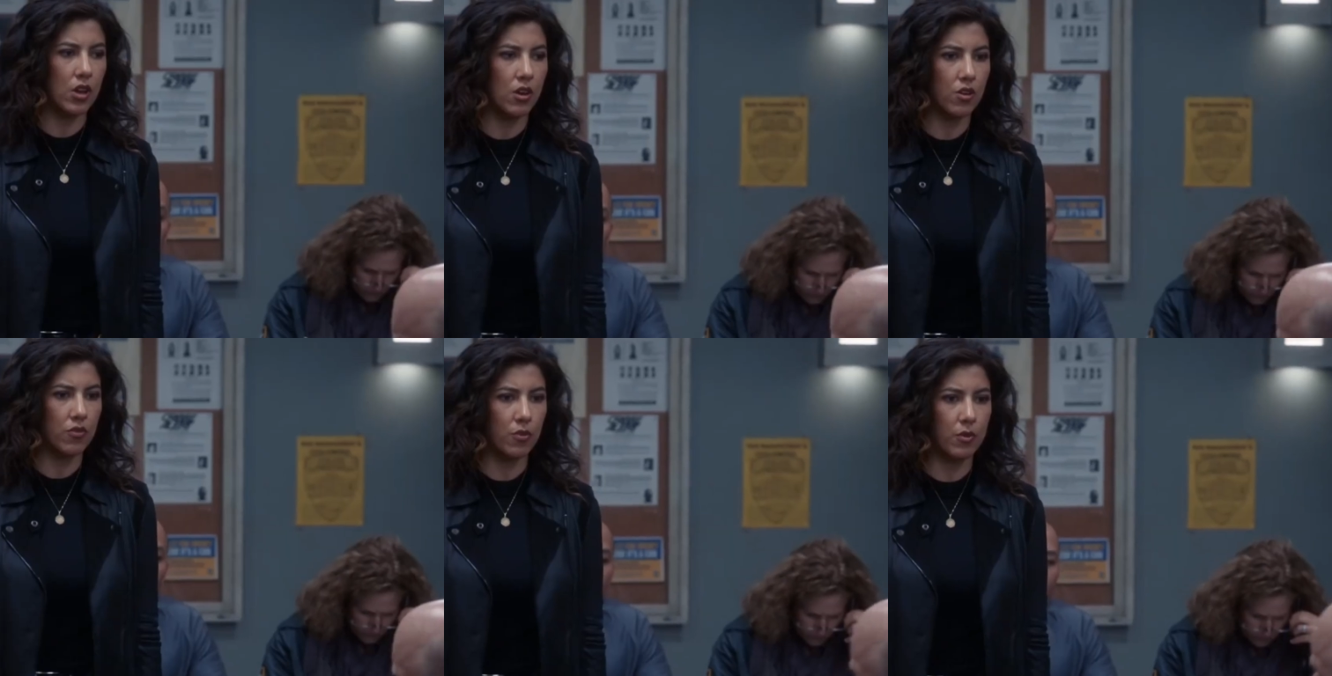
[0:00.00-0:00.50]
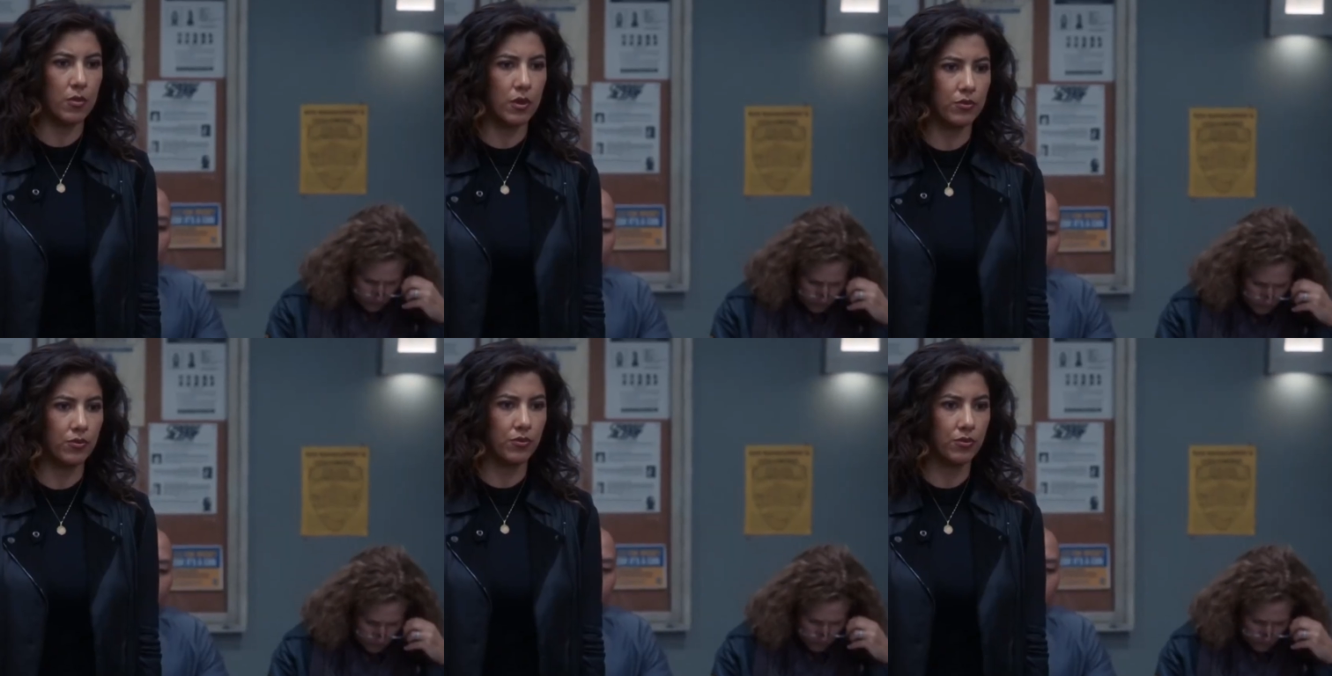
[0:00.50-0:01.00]
Speaker 1: kind of hard for me, but
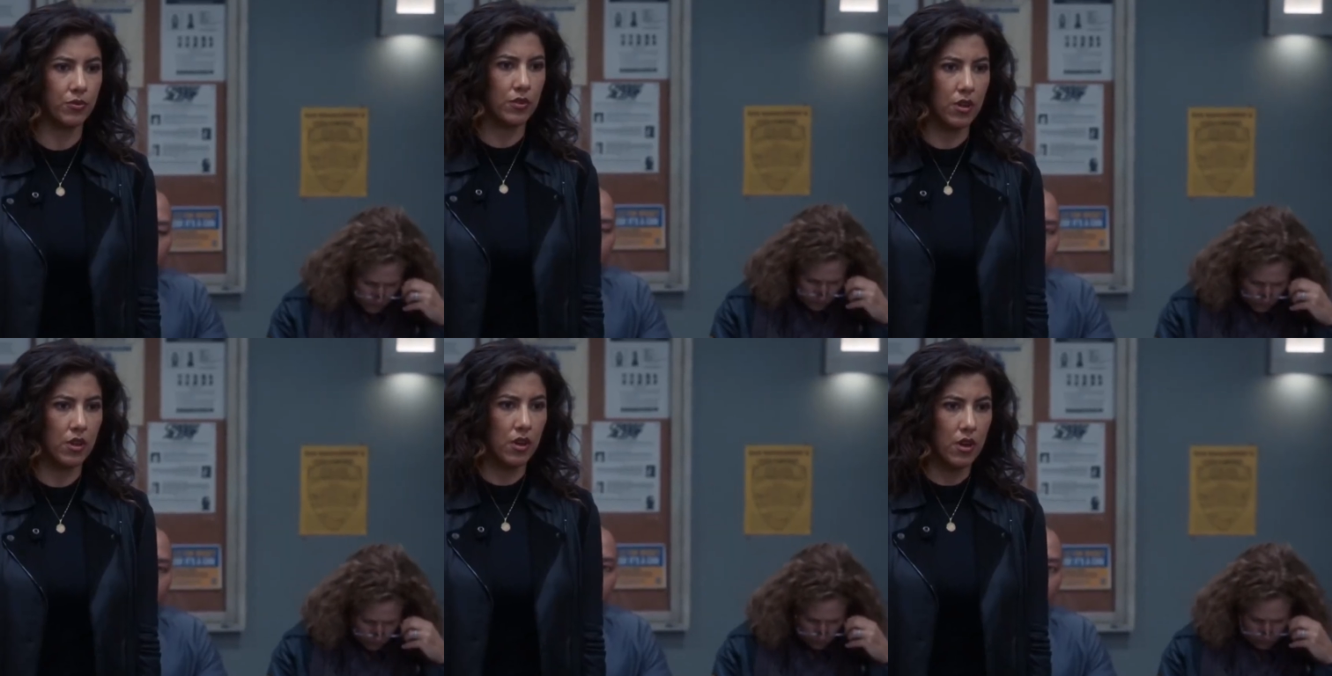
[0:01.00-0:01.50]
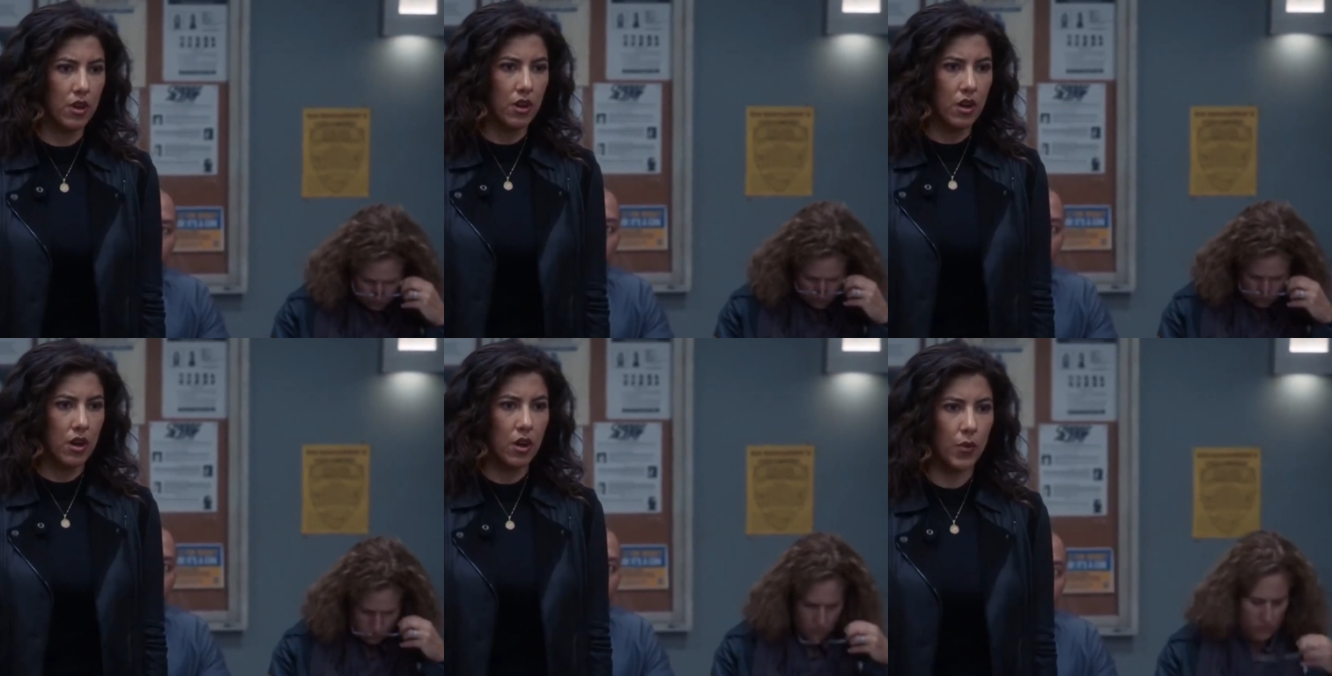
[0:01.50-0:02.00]

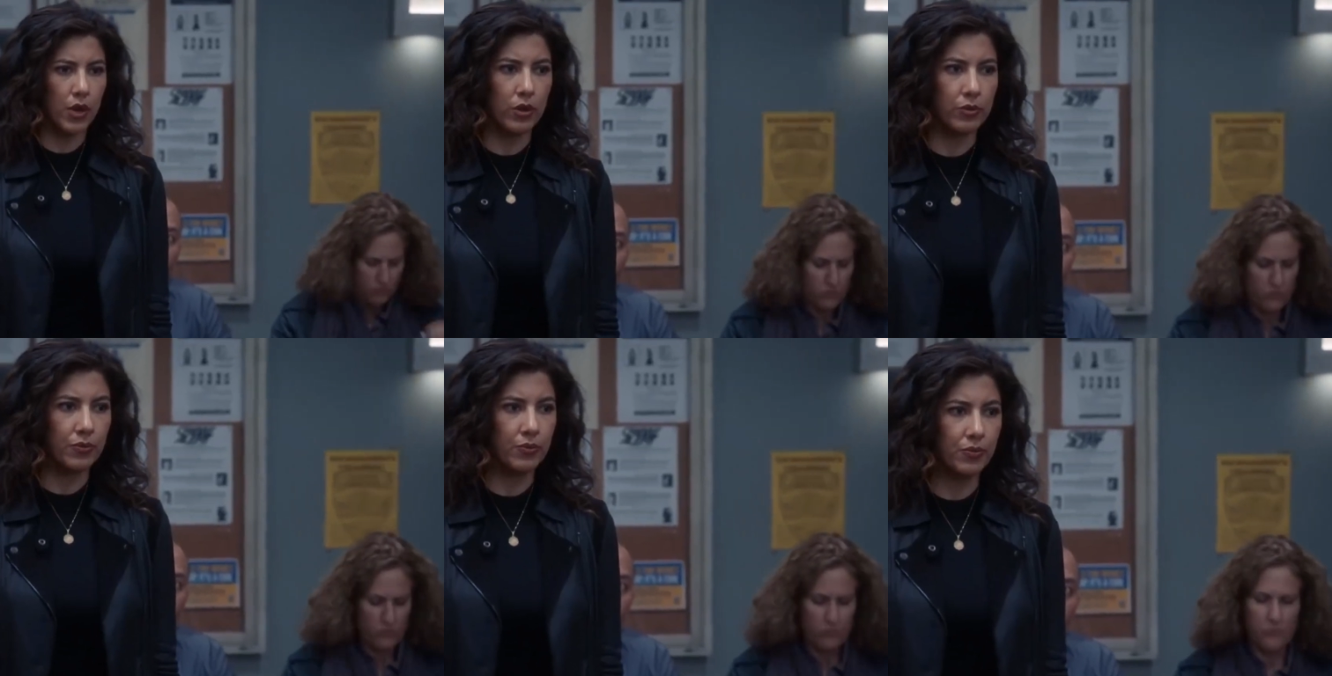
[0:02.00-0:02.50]
here we go.